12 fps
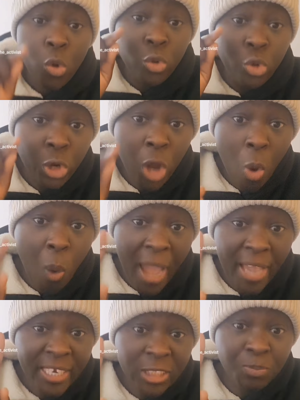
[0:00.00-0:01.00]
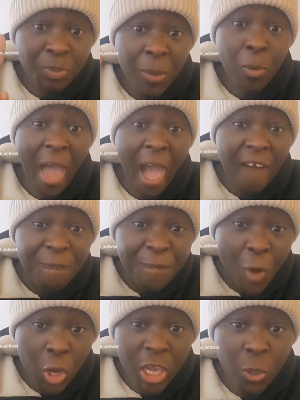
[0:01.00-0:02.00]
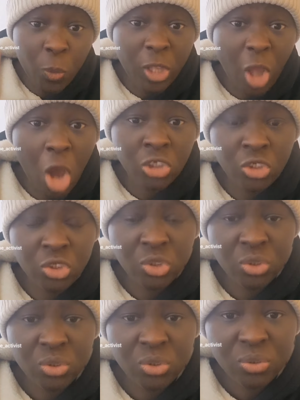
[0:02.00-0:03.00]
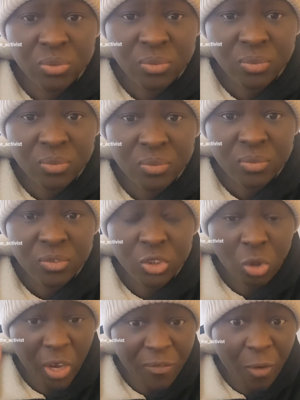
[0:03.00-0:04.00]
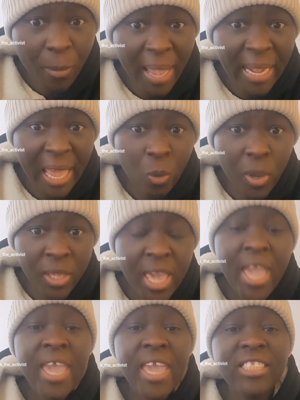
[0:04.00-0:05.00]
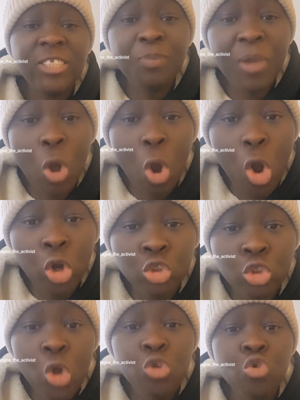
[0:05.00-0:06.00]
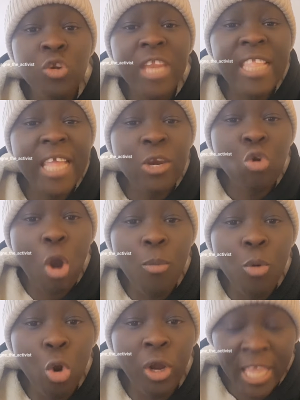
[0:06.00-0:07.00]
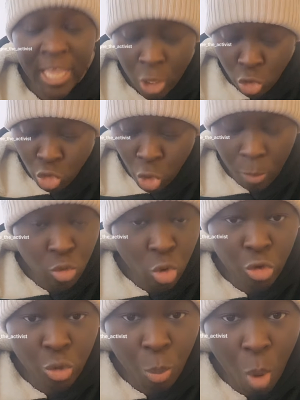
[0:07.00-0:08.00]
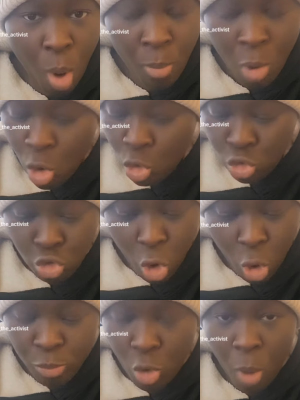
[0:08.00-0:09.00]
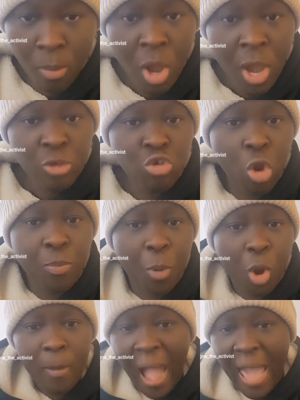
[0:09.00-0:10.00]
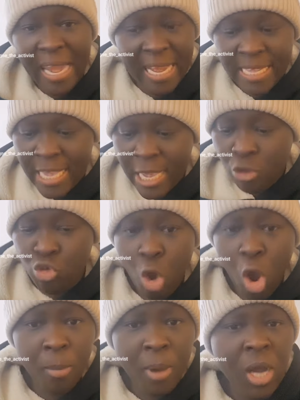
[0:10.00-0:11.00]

You know why these people are fucking with us? Sorry for my language. It's because ñun dañ leen gomloone ñom ñoñu mom ñom ñoy borom aleli ñom.